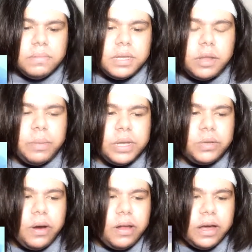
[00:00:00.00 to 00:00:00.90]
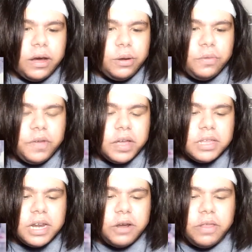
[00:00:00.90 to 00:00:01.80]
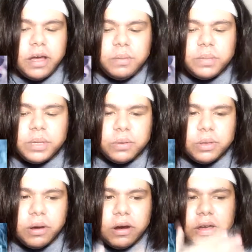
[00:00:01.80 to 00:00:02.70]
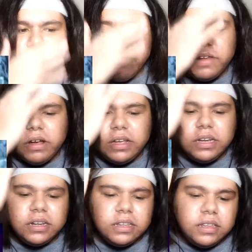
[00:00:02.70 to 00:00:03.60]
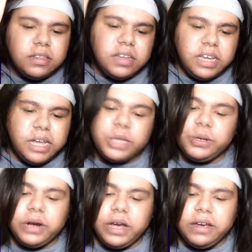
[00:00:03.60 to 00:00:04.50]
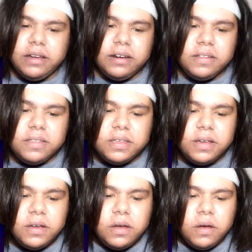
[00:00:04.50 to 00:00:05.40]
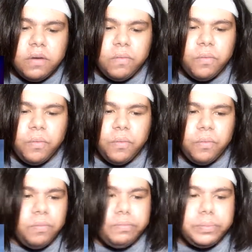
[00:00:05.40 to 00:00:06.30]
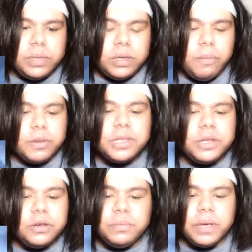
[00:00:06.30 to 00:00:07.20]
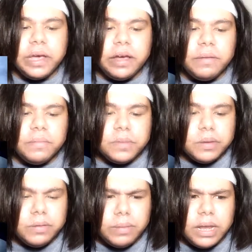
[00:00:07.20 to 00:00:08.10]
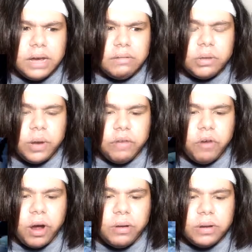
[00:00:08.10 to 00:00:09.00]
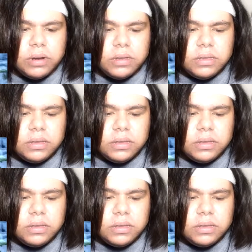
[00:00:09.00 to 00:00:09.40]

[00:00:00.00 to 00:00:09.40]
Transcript: My stomach is growling. I don't know if you guys can hear that. I'm so sorry. I have not eaten since like yesterday, and it's almost 2 p.m. So it's been like 24 hours.